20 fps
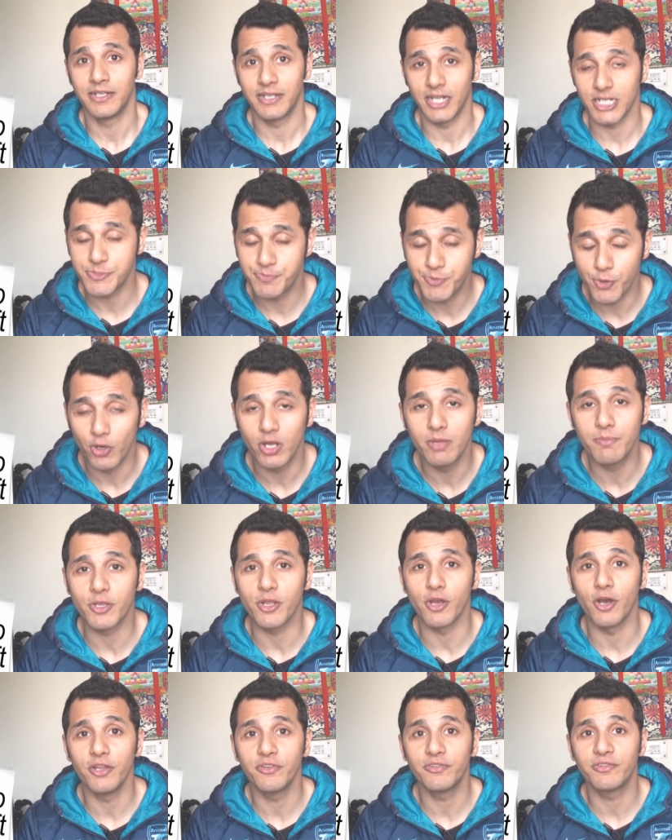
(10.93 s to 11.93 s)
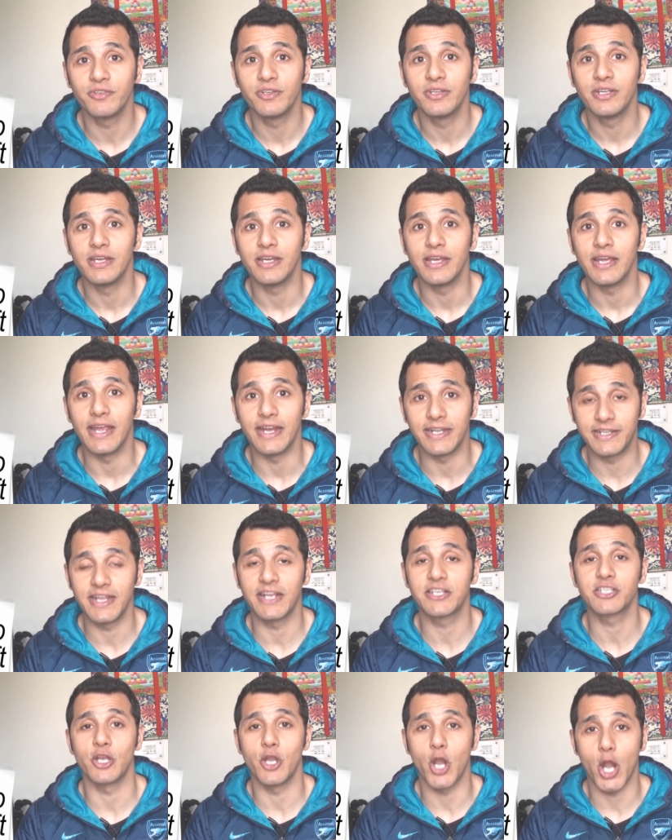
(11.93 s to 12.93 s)
That's purely because it
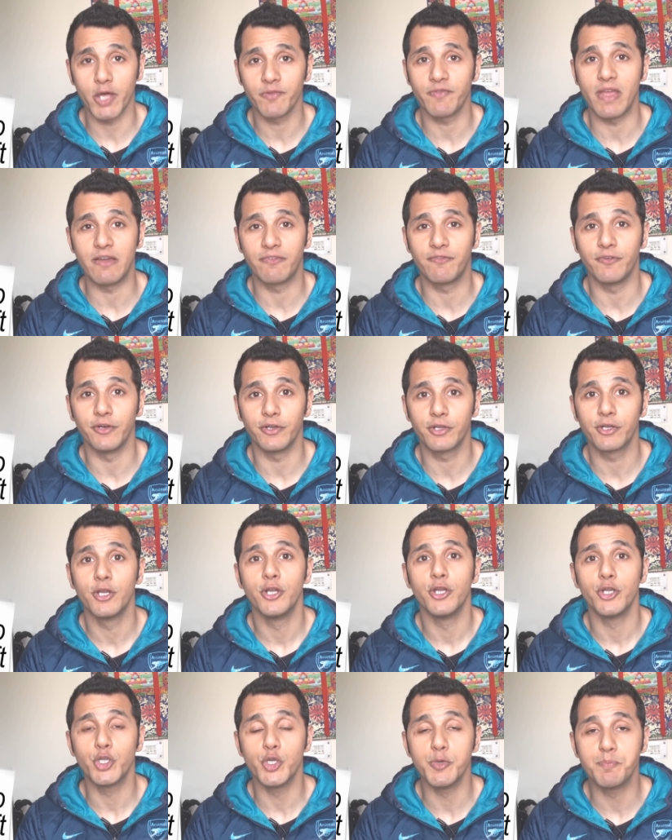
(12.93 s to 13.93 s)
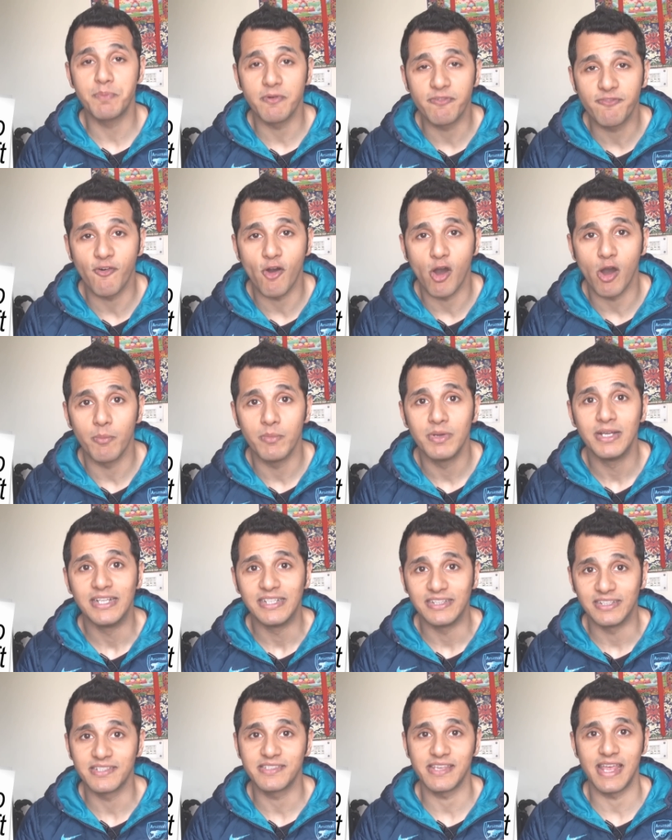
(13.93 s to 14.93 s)
takes a lot of effort to perform
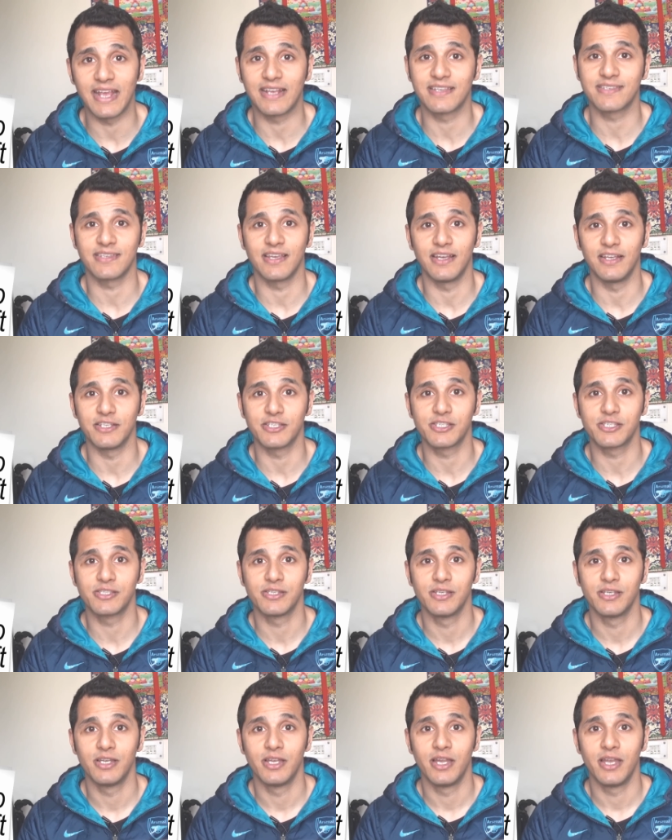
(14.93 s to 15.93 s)
this exercise.